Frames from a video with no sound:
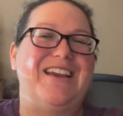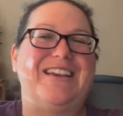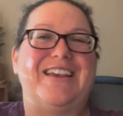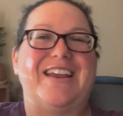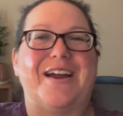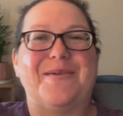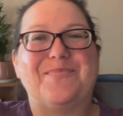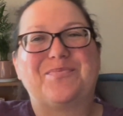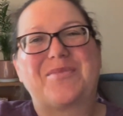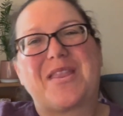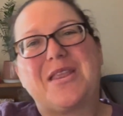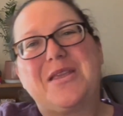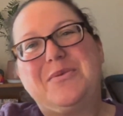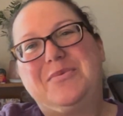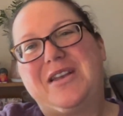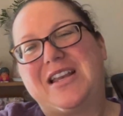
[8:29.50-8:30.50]
yeah.
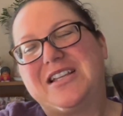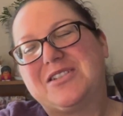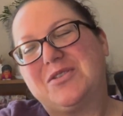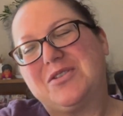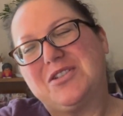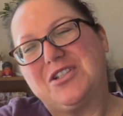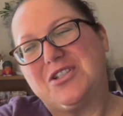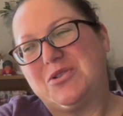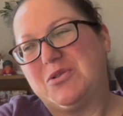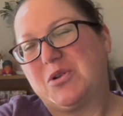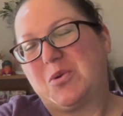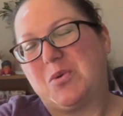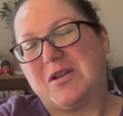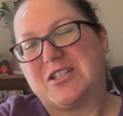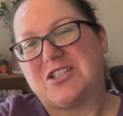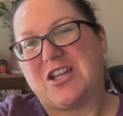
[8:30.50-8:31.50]
But I just wanted to do a
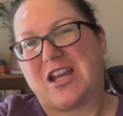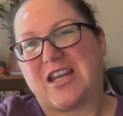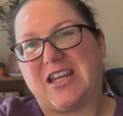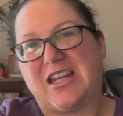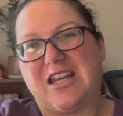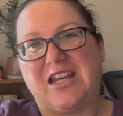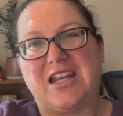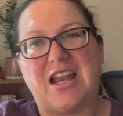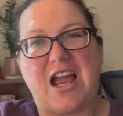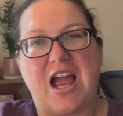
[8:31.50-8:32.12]
quick check-in.